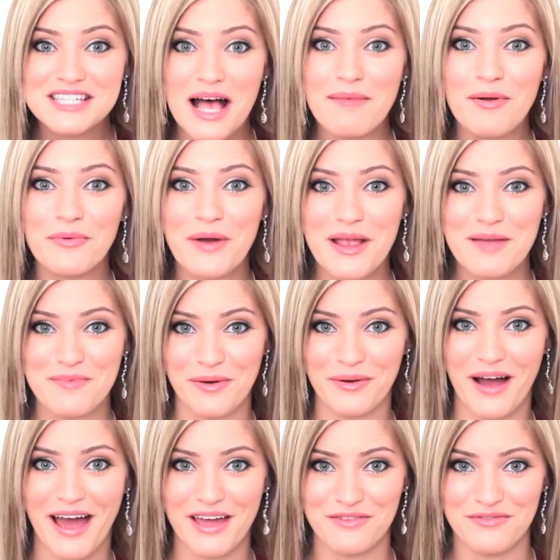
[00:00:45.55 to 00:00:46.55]
Double Rainbow
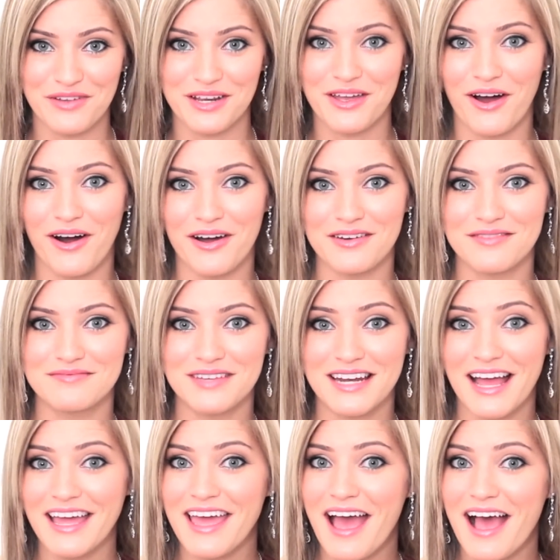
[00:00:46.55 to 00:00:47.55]
guy at VidCon,
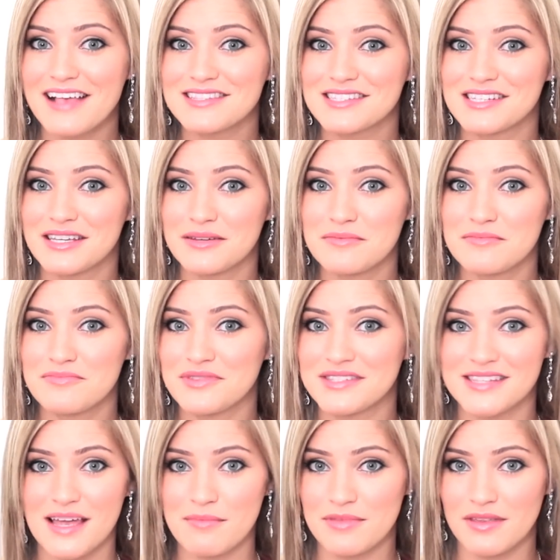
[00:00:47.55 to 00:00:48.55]
and I asked him the
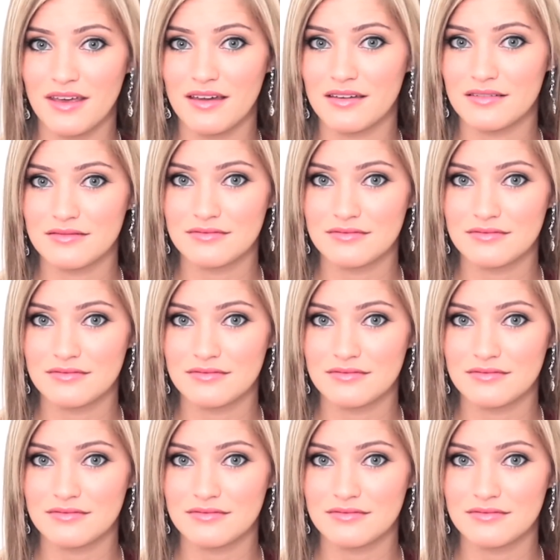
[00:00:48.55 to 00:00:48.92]
same thing.